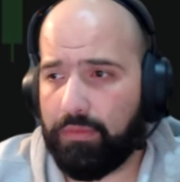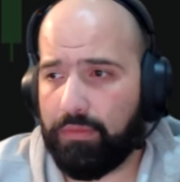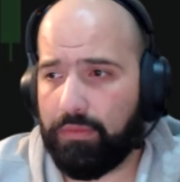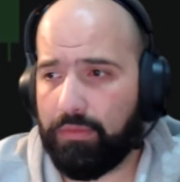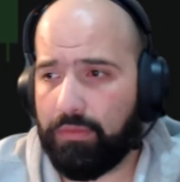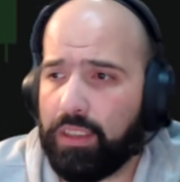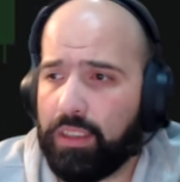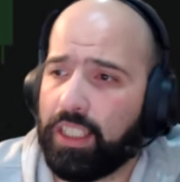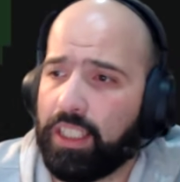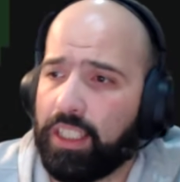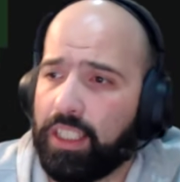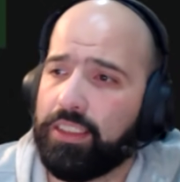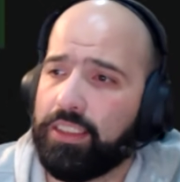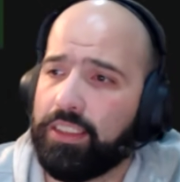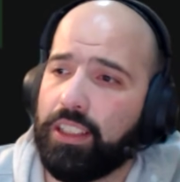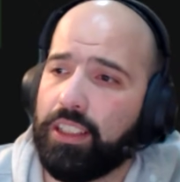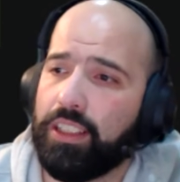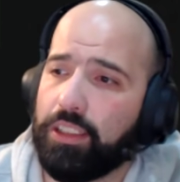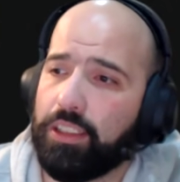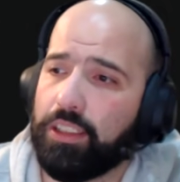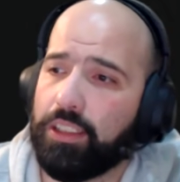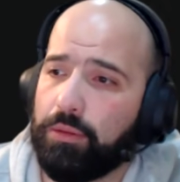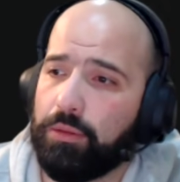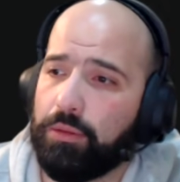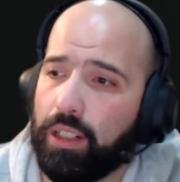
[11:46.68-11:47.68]
That's
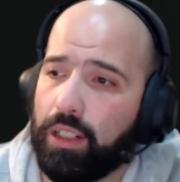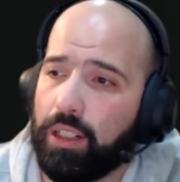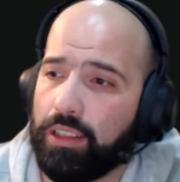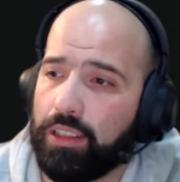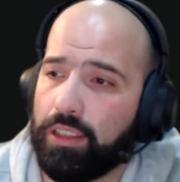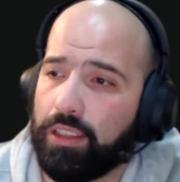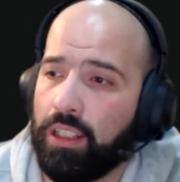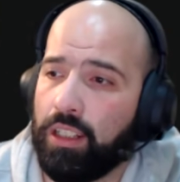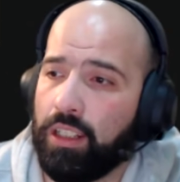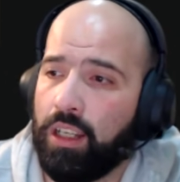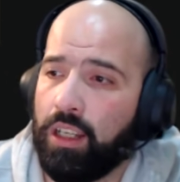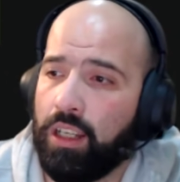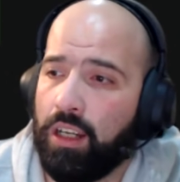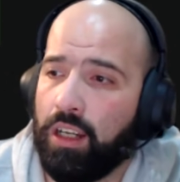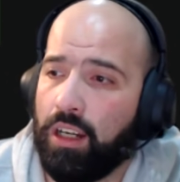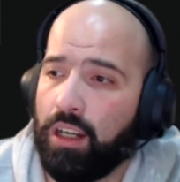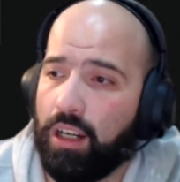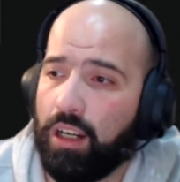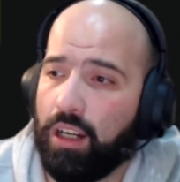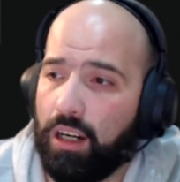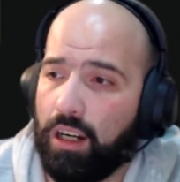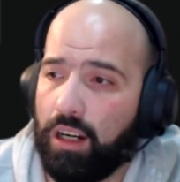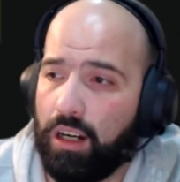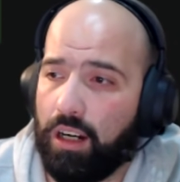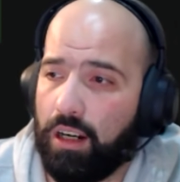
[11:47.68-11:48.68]
another one.
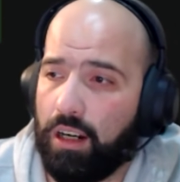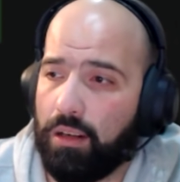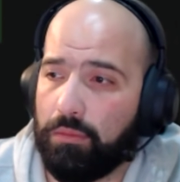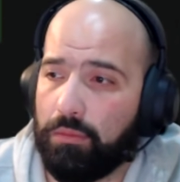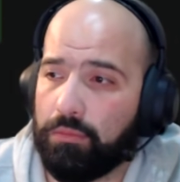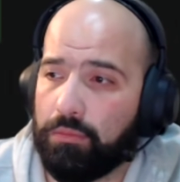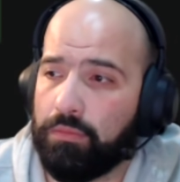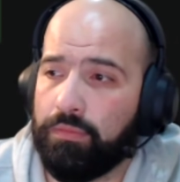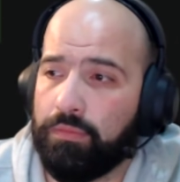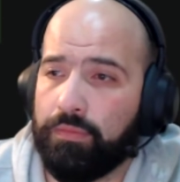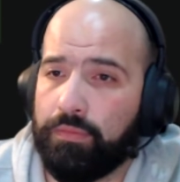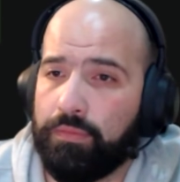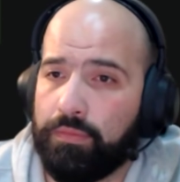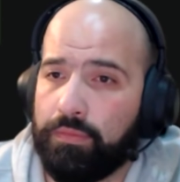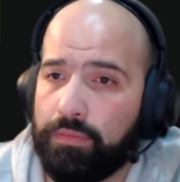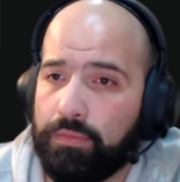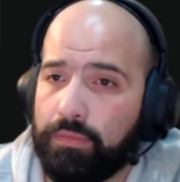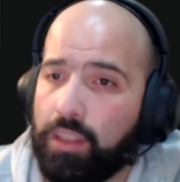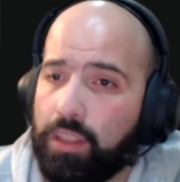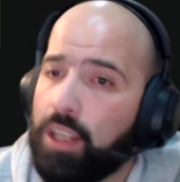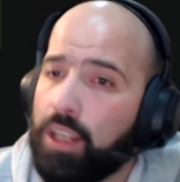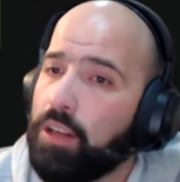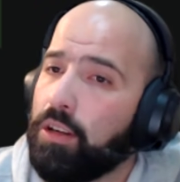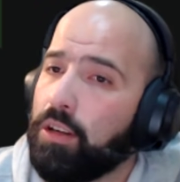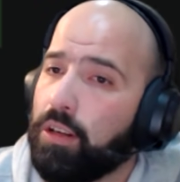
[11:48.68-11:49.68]
Um,
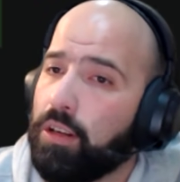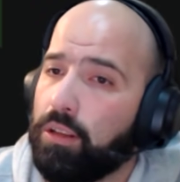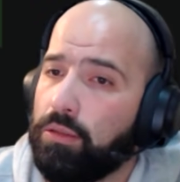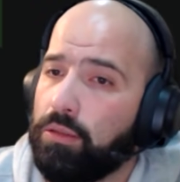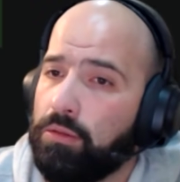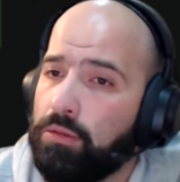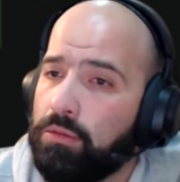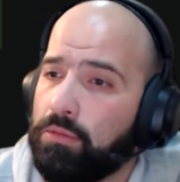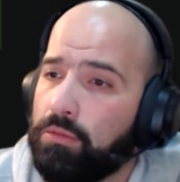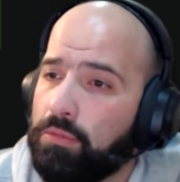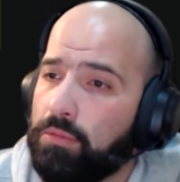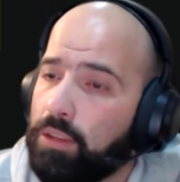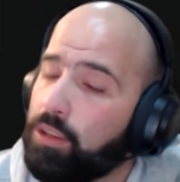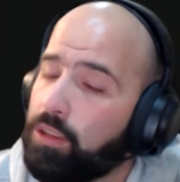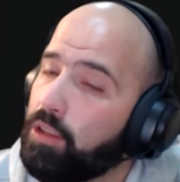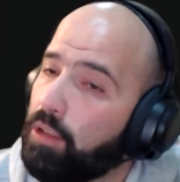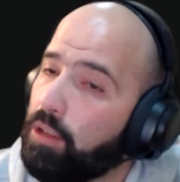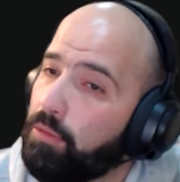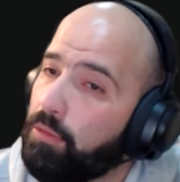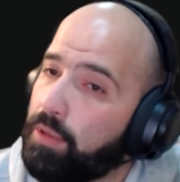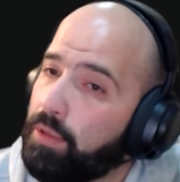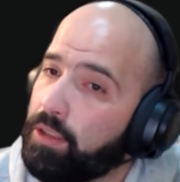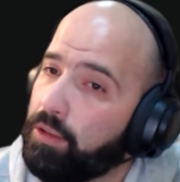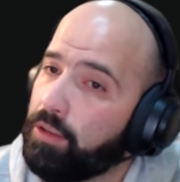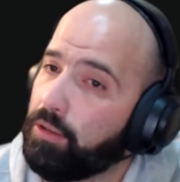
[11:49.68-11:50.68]
and it's
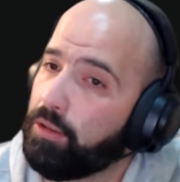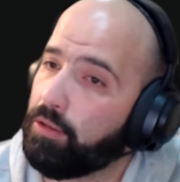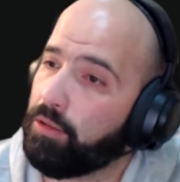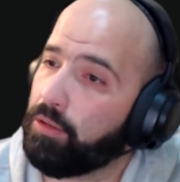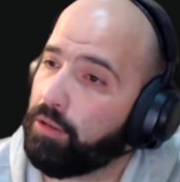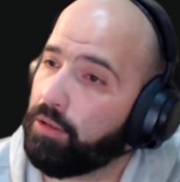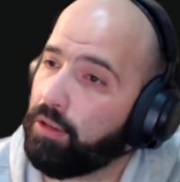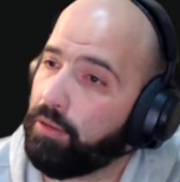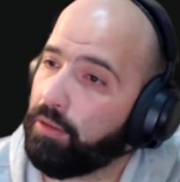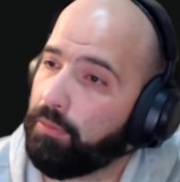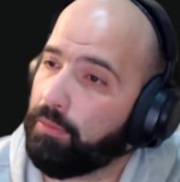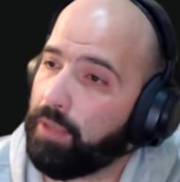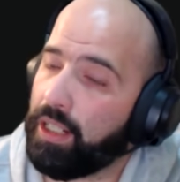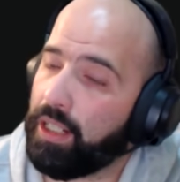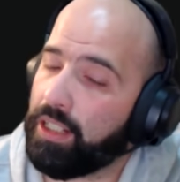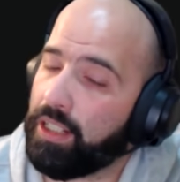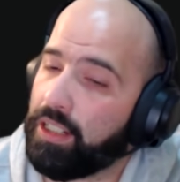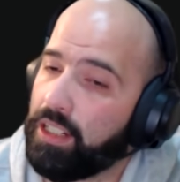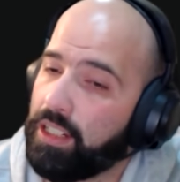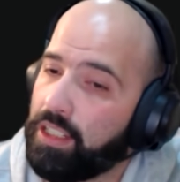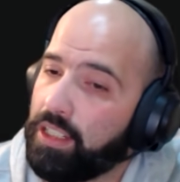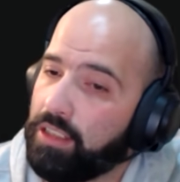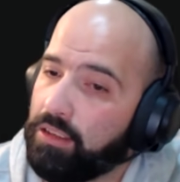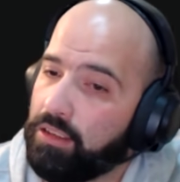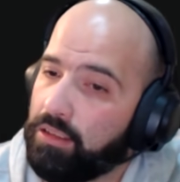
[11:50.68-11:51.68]
always good to combine
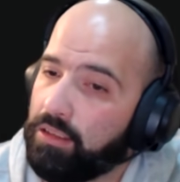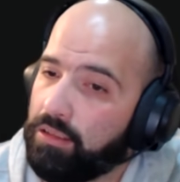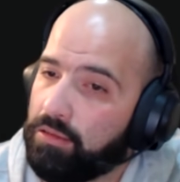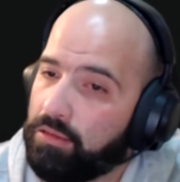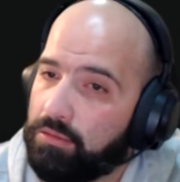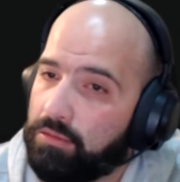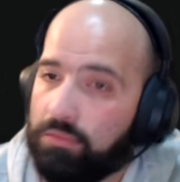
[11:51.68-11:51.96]
these.